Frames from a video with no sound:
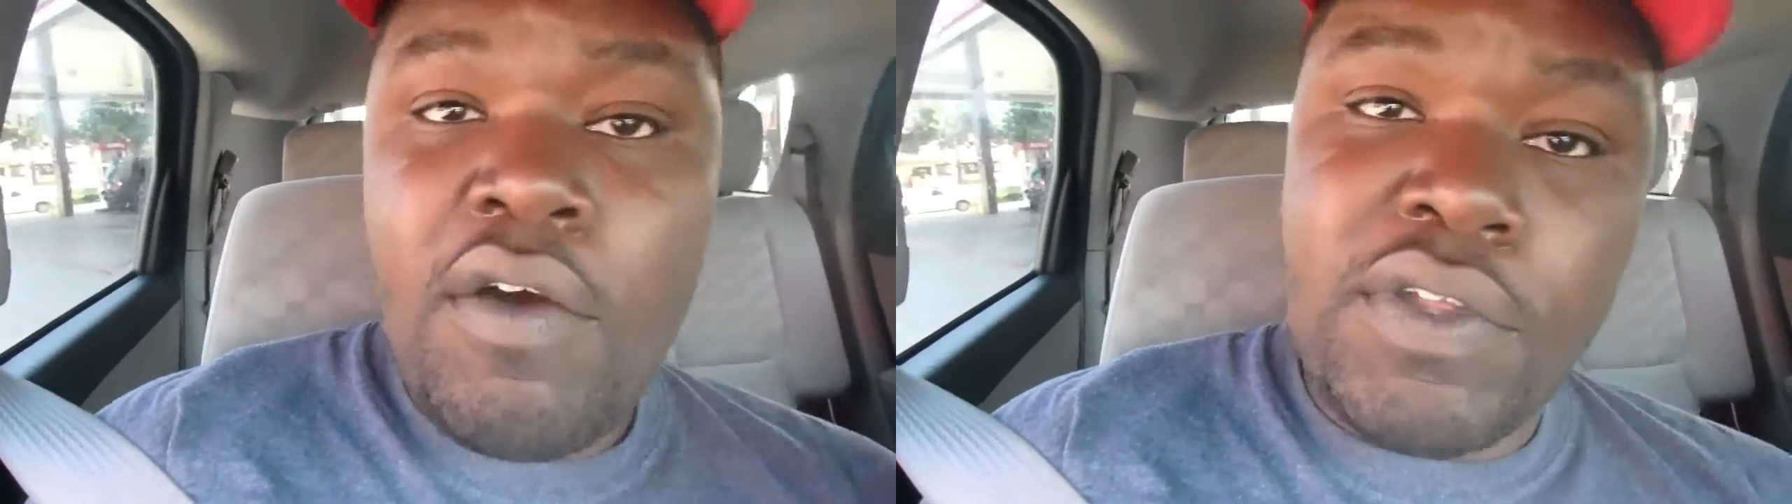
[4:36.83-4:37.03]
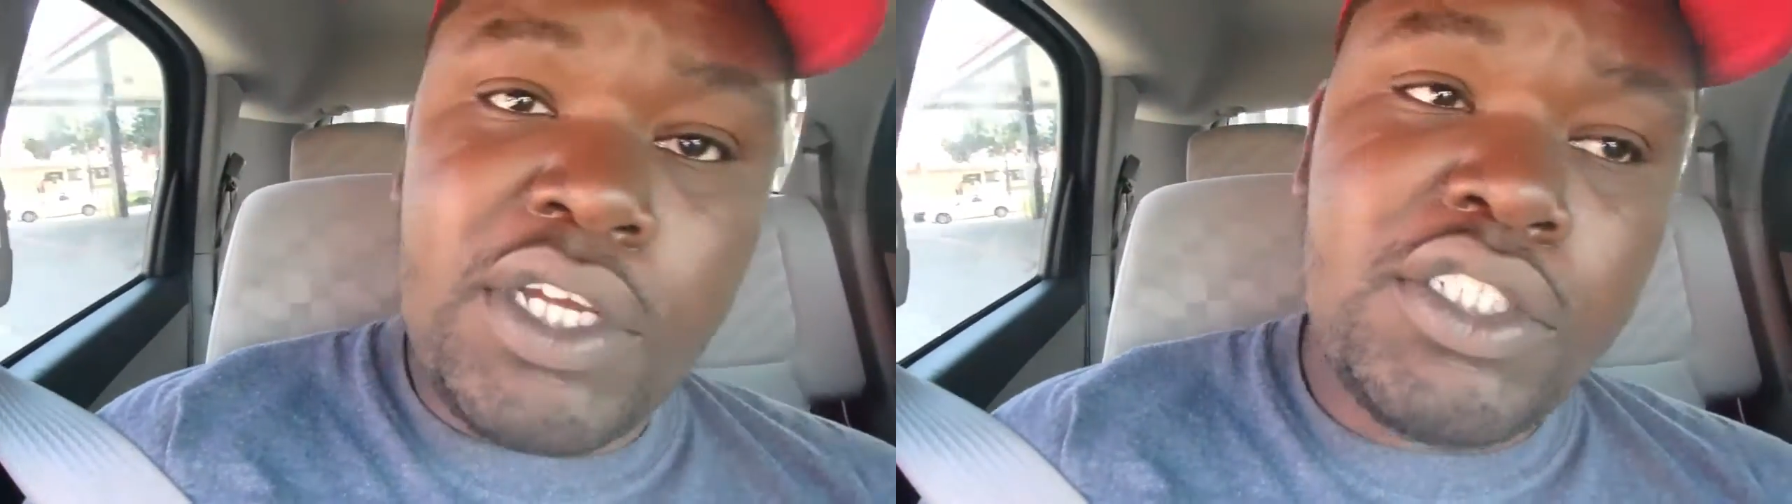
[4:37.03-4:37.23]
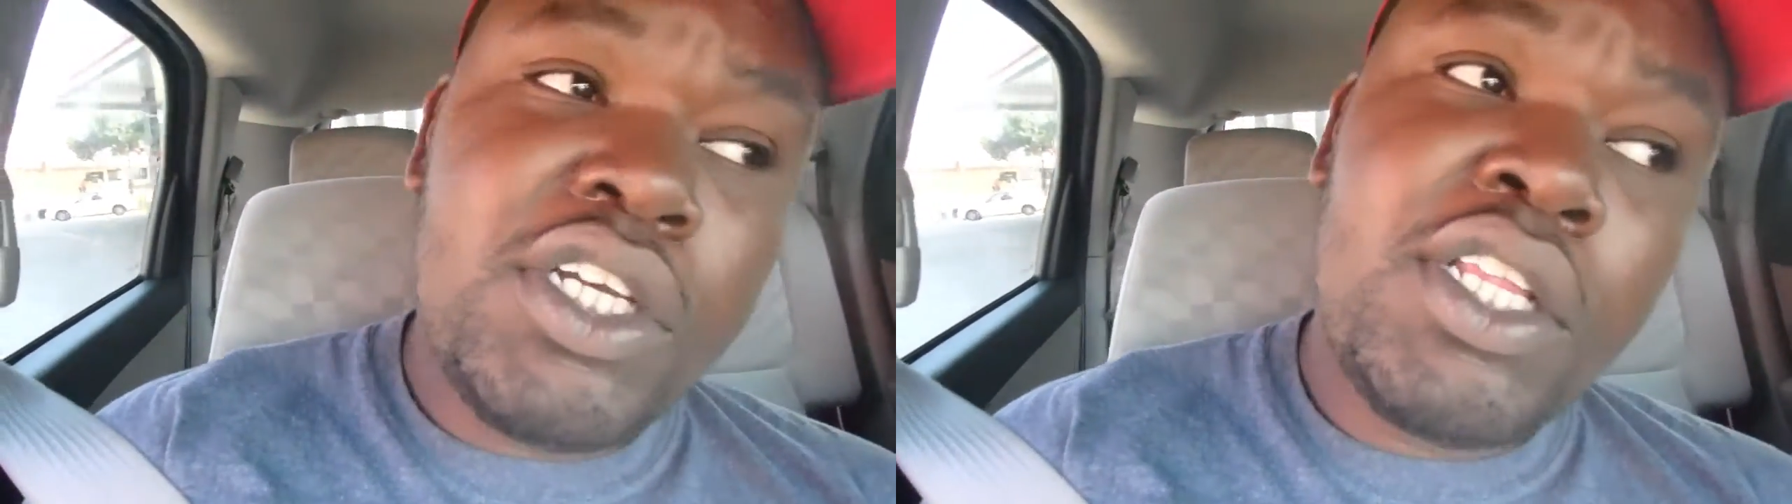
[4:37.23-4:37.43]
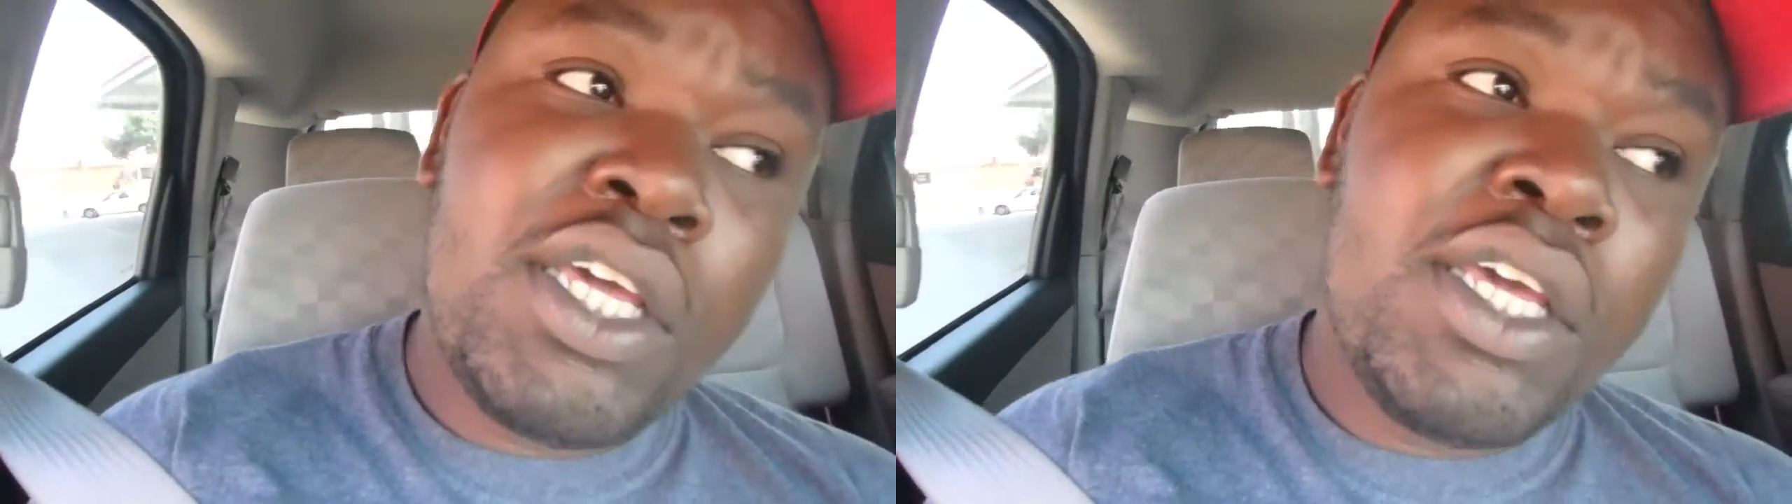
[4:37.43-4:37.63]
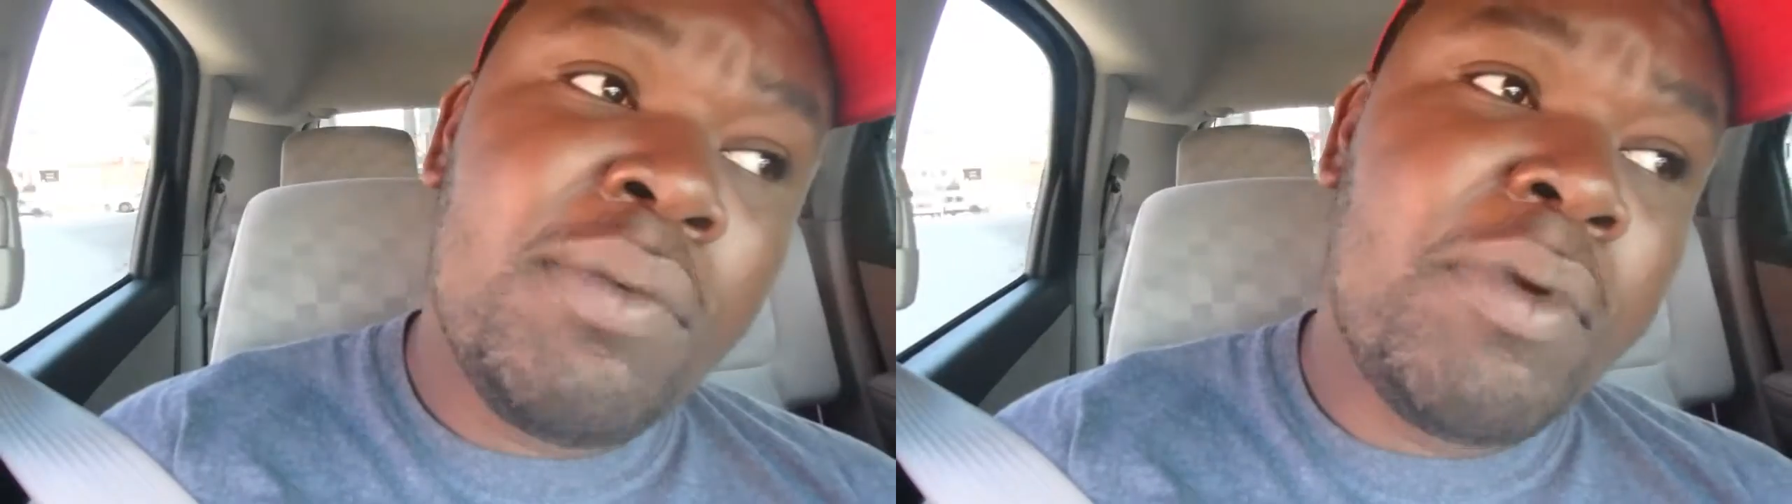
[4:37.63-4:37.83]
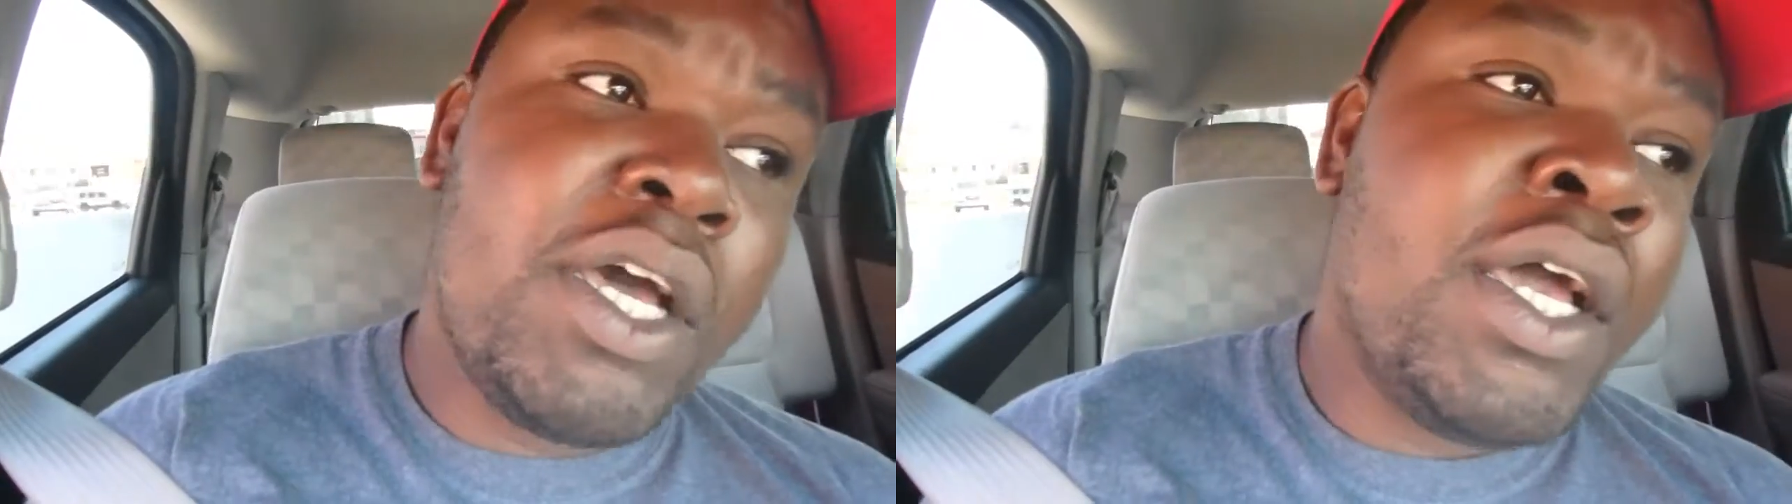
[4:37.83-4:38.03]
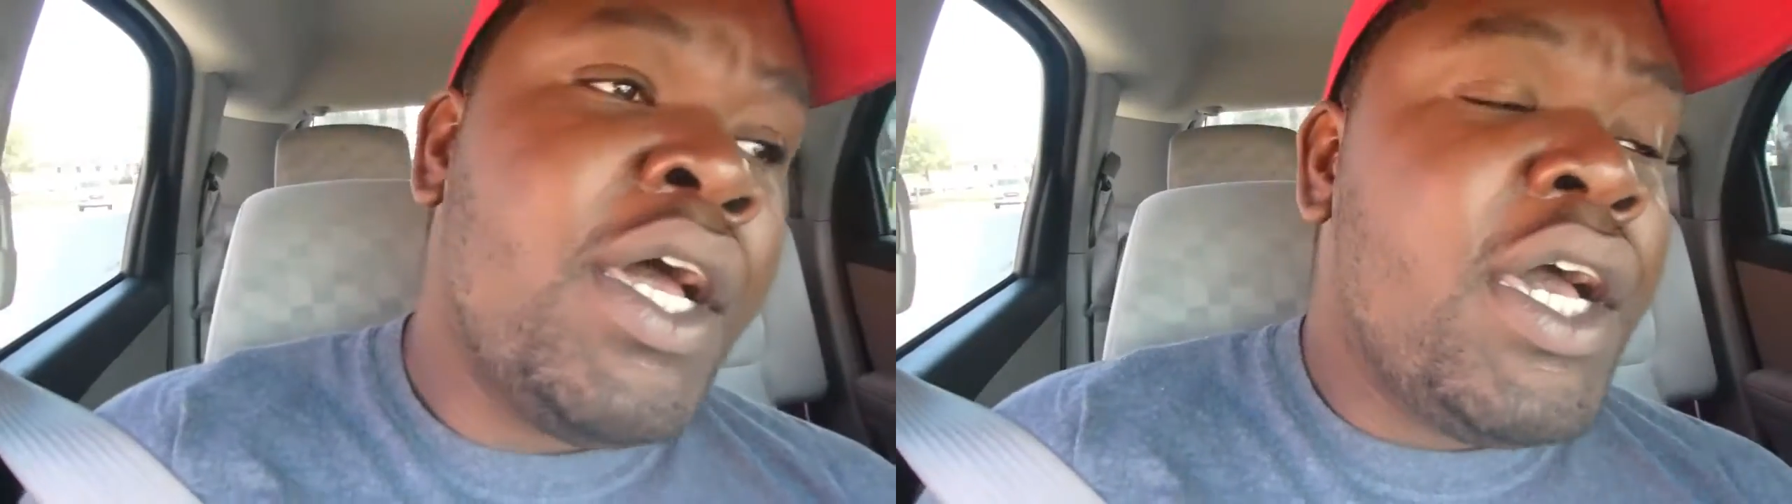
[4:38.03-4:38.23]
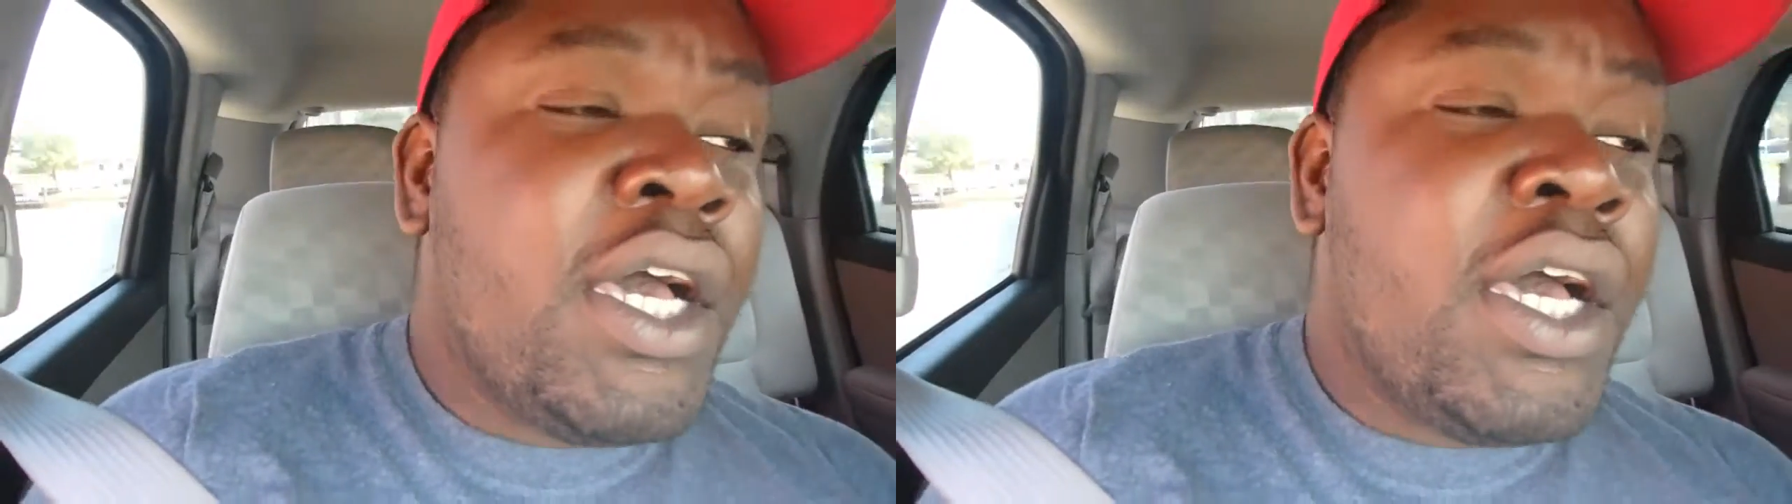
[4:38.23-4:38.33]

over there chilling but